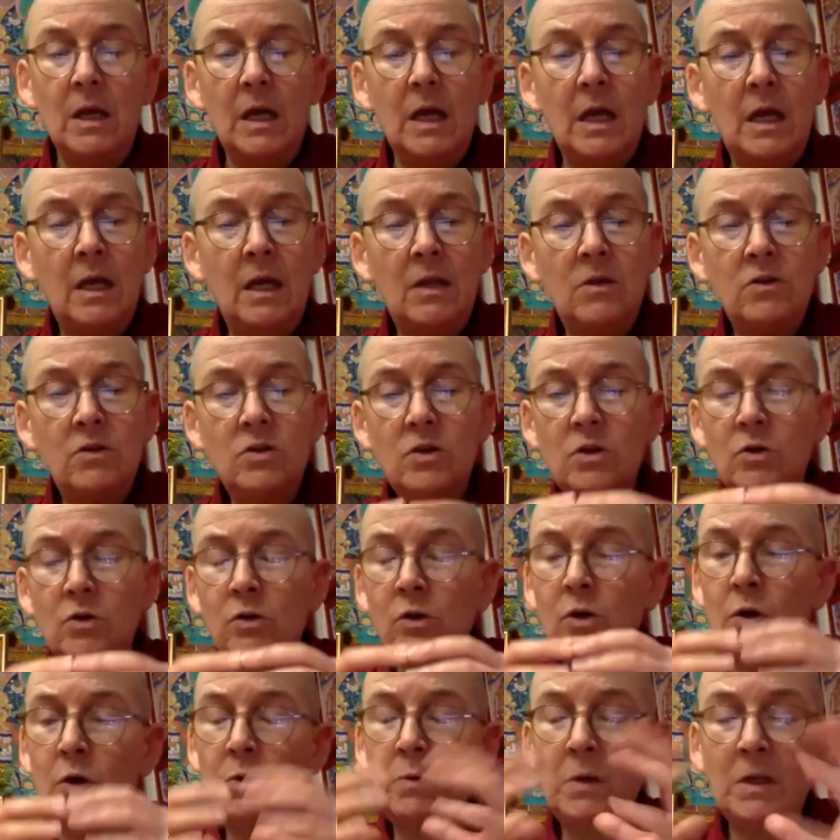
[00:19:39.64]
And you're
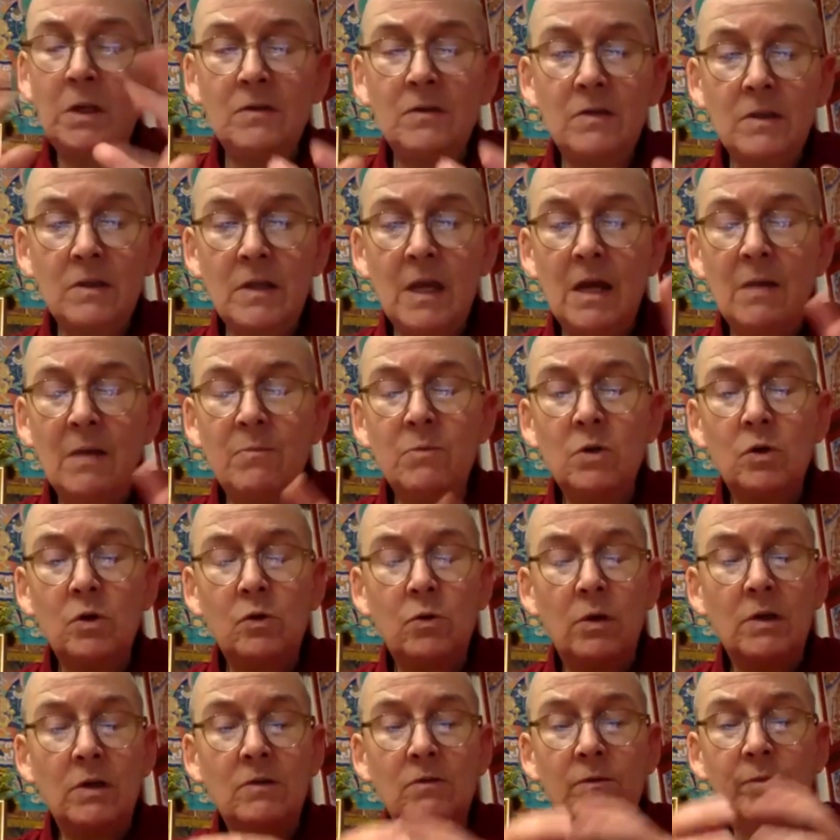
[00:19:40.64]
going to them, you're
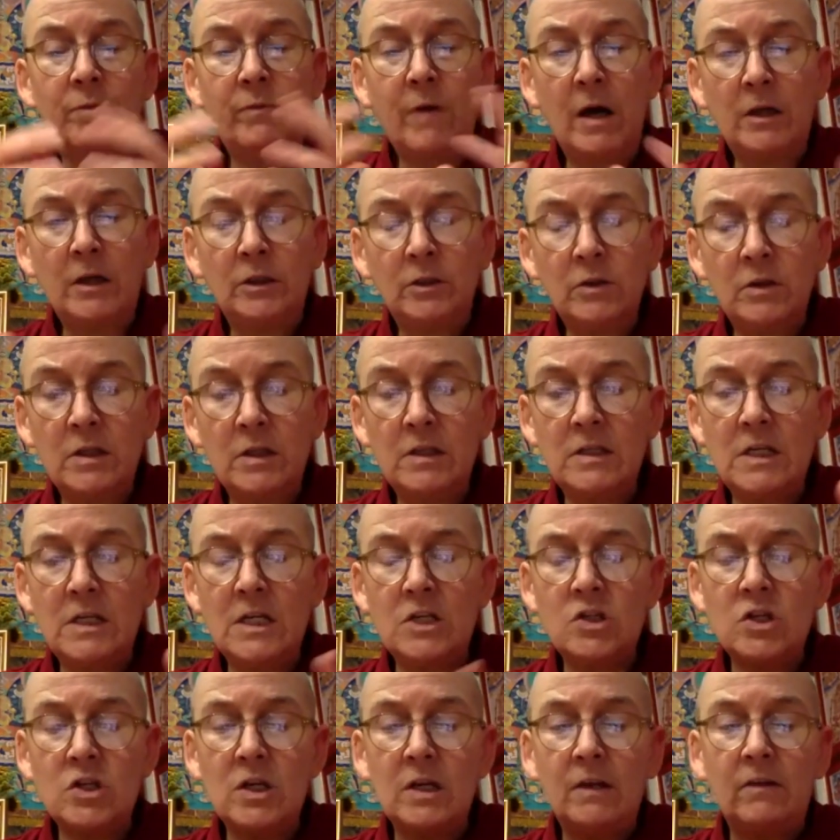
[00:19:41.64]
going to follow the
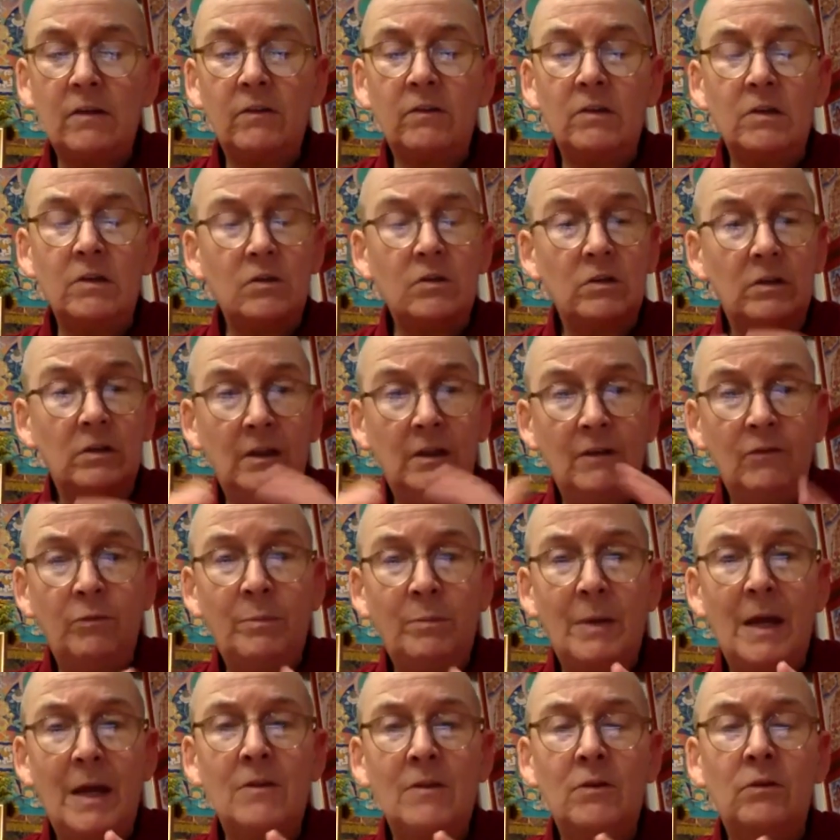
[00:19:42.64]
teachings and live
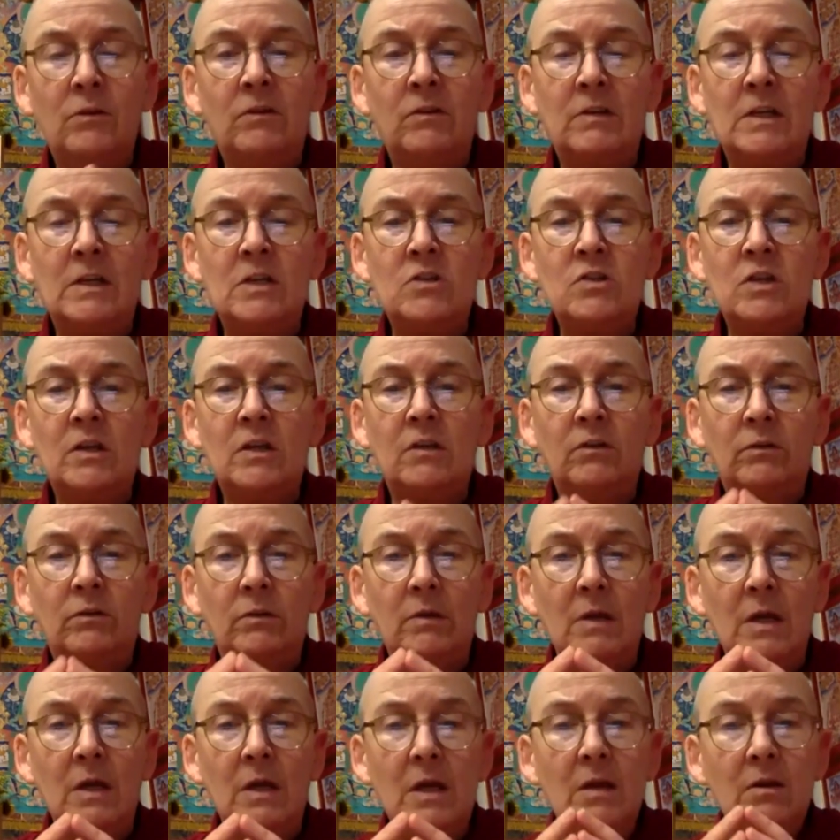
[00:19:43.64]
by those teachings
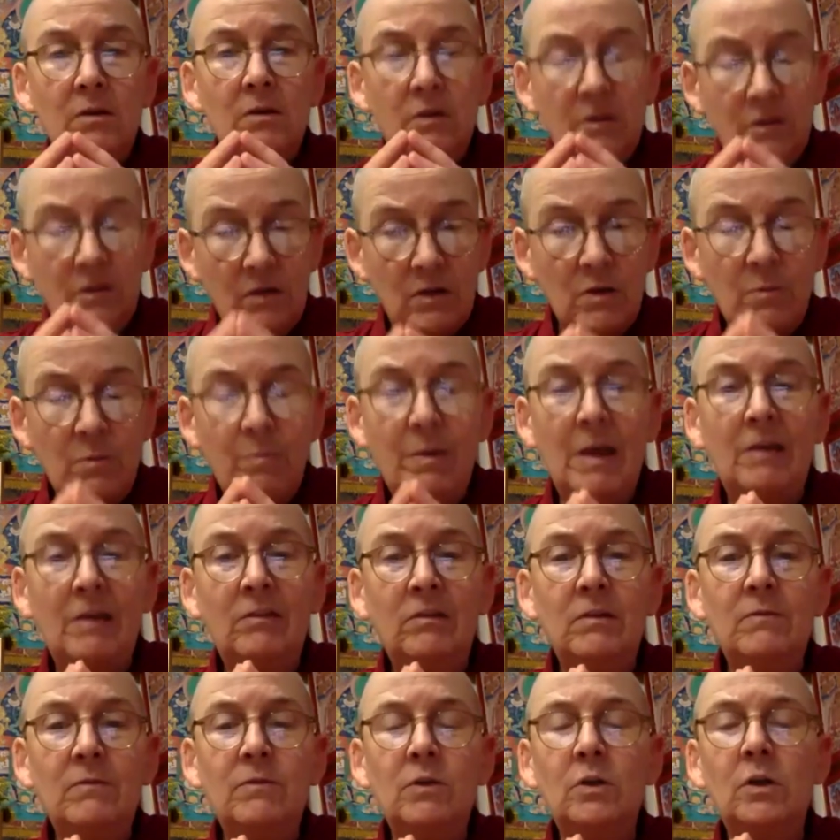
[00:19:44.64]
to the
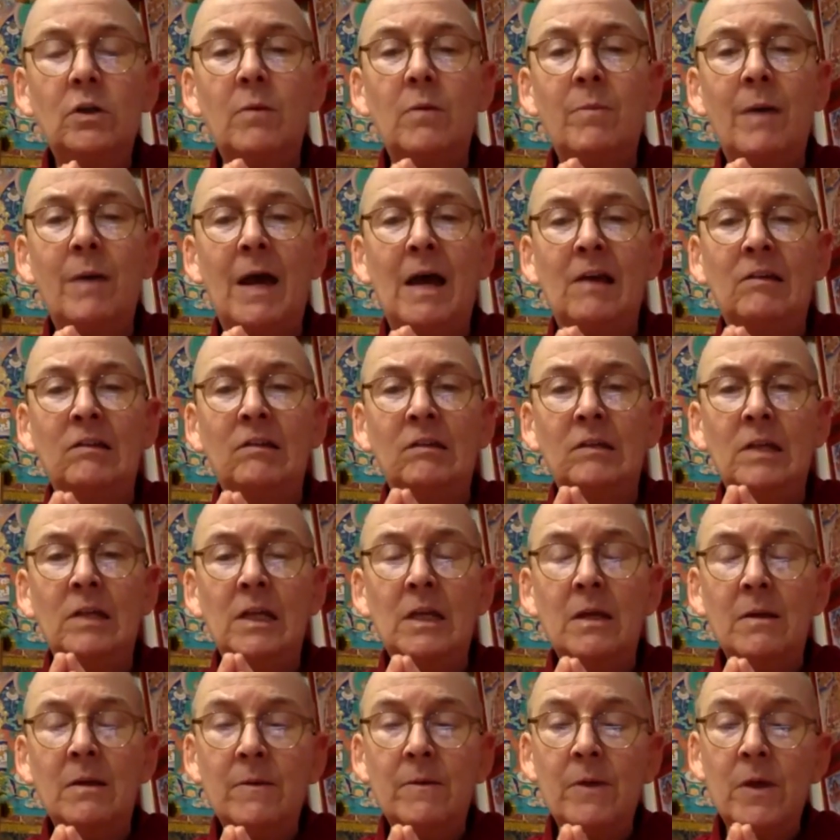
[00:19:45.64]
best of your
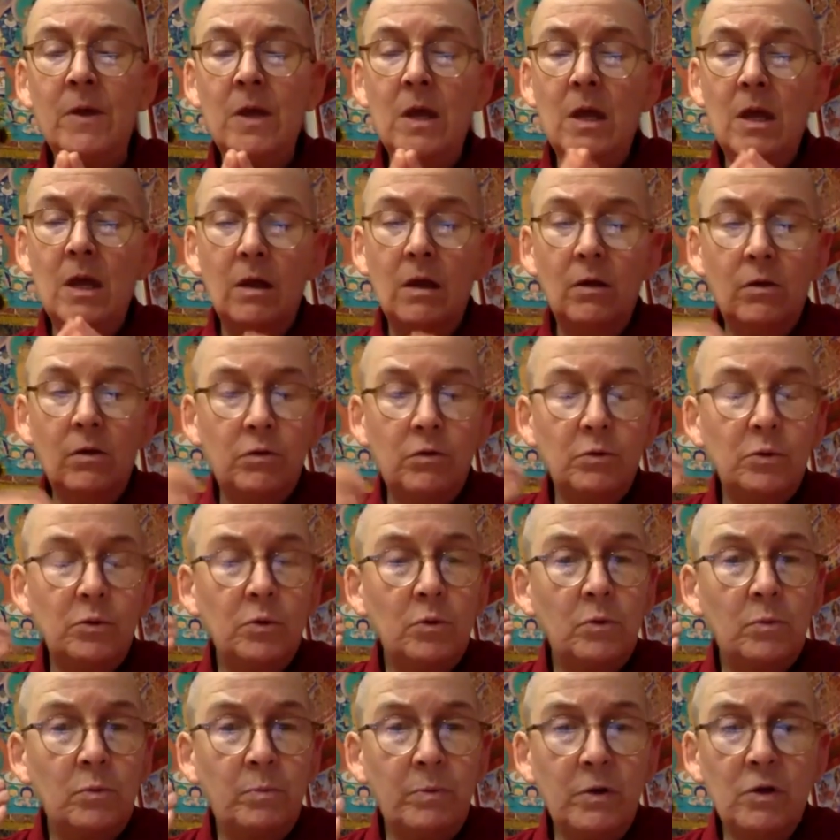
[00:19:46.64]
capacity
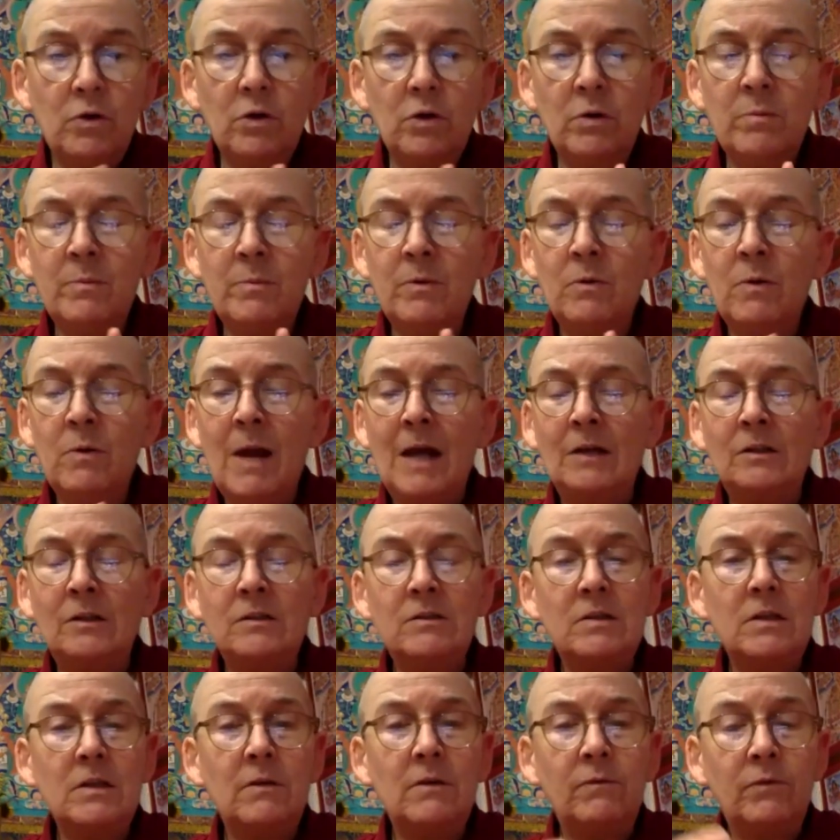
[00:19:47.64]
through pure
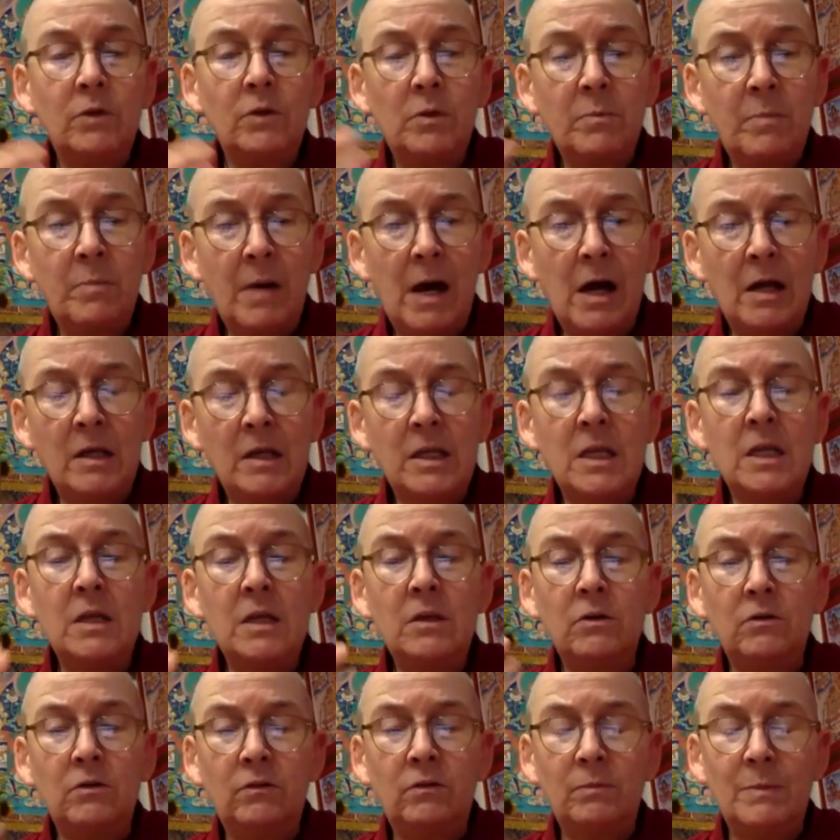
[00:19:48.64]
morality of your body,
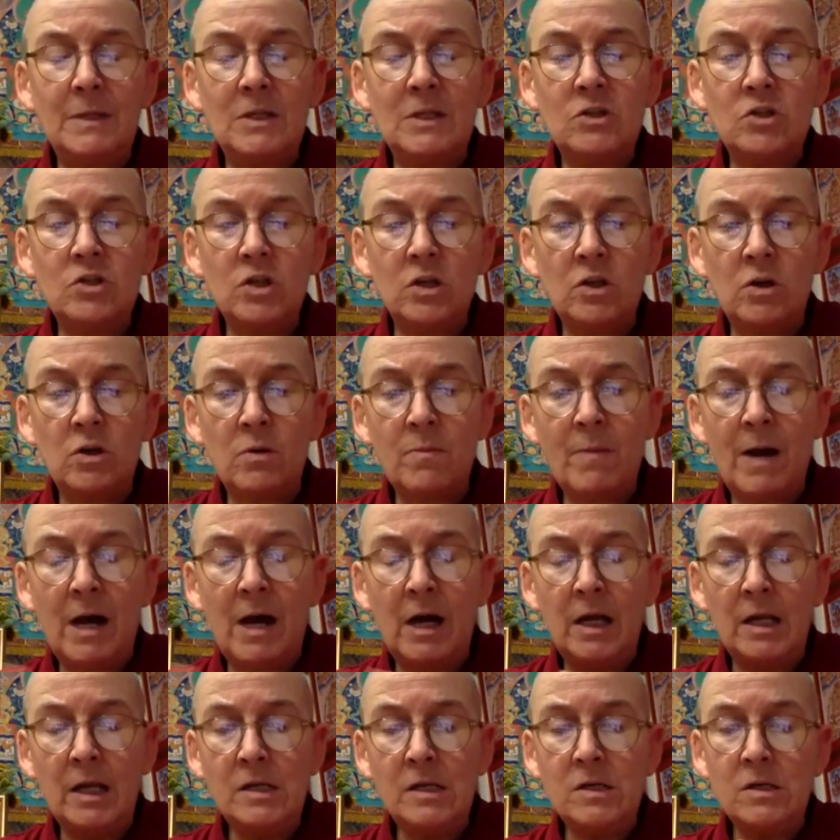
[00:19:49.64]
your speech, and your
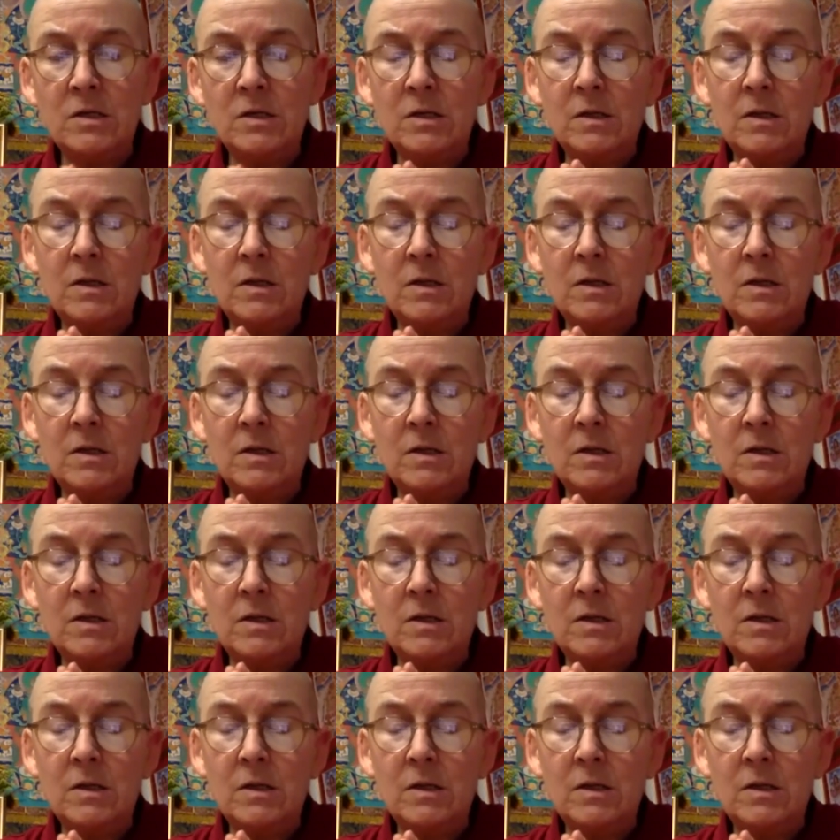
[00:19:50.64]
mind.